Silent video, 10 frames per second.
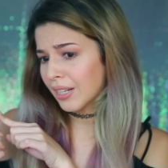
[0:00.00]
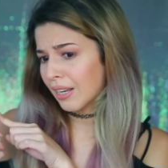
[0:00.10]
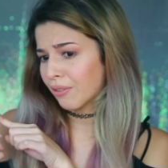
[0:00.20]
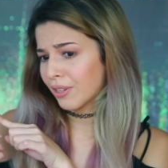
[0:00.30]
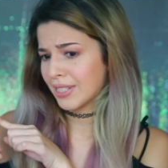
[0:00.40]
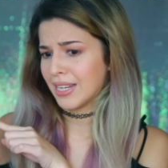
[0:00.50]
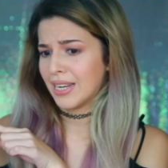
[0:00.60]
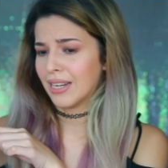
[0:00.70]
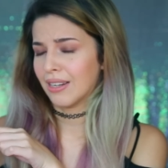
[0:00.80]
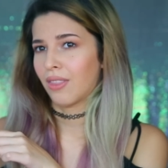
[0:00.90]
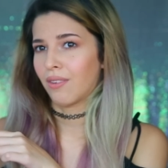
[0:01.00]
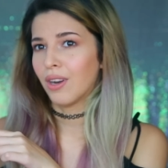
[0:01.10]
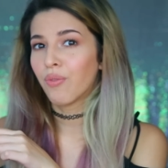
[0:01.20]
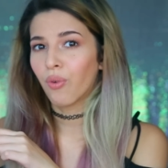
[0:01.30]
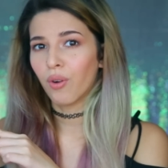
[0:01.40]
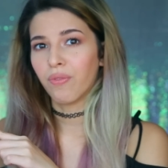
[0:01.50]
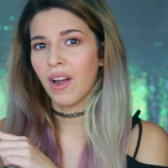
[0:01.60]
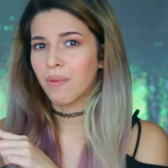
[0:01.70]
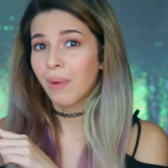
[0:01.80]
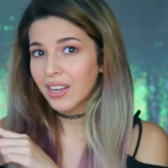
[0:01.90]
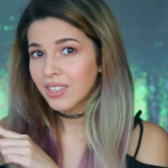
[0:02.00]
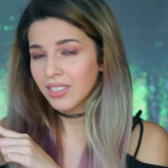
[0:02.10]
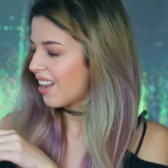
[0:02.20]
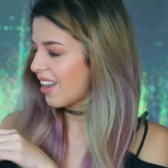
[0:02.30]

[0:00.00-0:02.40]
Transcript: give or take 3, 4, 5 months,